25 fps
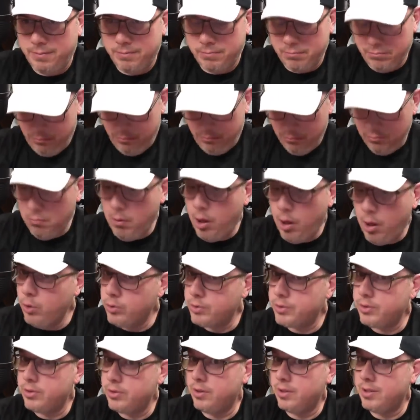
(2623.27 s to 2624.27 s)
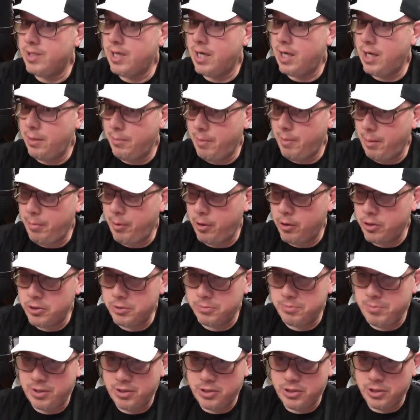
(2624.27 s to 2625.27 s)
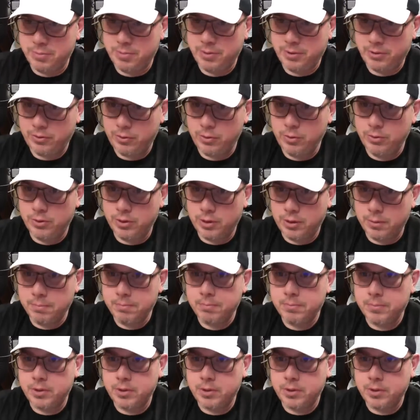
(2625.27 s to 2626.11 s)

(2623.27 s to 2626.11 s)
most of the time I purchase my shipping through them,